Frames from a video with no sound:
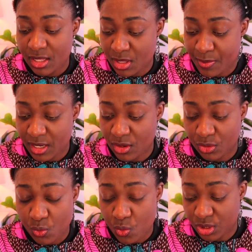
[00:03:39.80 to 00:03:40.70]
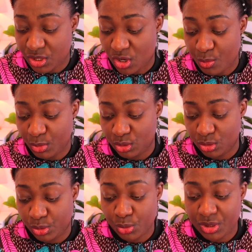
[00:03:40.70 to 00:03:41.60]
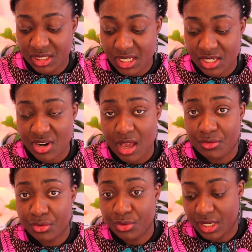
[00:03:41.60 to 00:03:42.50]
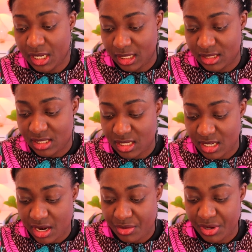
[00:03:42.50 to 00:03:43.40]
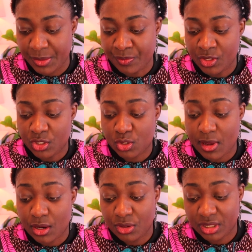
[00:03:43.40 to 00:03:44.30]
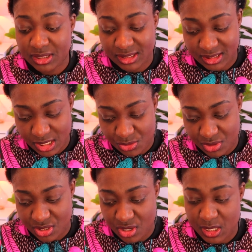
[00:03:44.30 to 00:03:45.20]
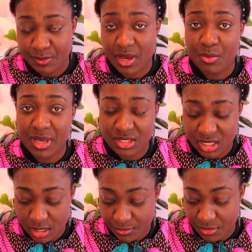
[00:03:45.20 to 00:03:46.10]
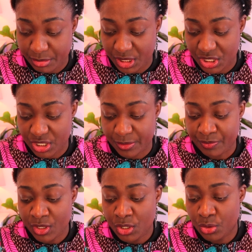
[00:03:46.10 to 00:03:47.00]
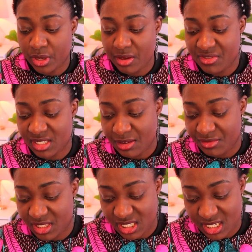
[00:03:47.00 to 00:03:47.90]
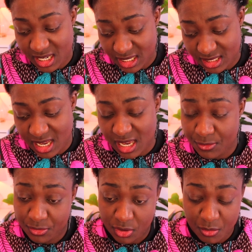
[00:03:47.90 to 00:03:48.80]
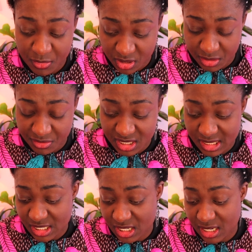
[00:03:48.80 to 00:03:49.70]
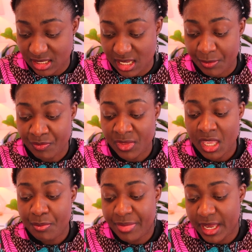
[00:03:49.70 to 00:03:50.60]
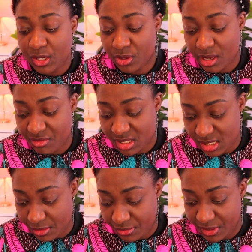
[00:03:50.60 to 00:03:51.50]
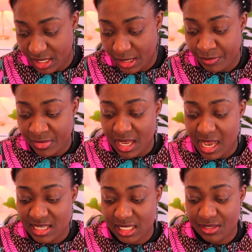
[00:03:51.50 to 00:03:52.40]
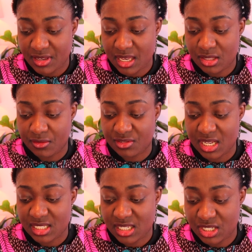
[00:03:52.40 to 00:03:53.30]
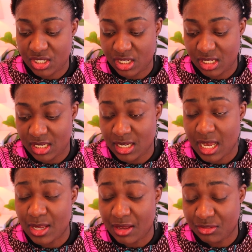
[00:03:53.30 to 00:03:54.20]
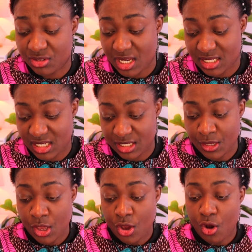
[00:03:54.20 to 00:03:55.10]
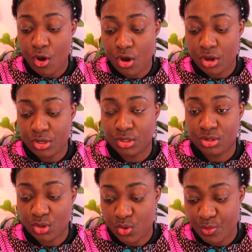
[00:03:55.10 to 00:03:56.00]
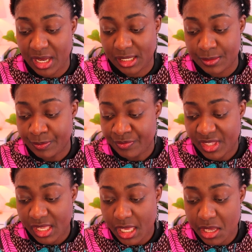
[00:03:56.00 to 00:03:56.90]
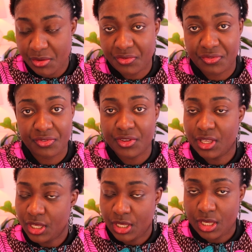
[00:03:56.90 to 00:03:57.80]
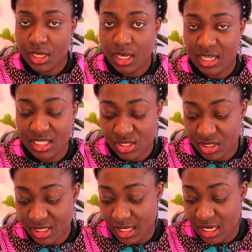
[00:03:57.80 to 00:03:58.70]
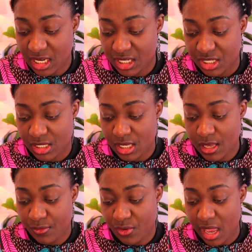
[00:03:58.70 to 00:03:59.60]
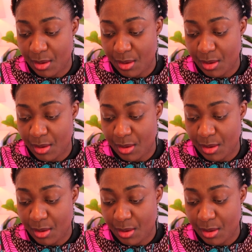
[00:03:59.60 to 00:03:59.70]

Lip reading: depend on what you're coming to do, detailed travel itinerary, tuberculosis test results, biometric information, UK visa invitation letter if you're coming on a visitation letter, paid UK visa fee, and certificate of translation. And you have to translate all your documents if it is not in English. If you're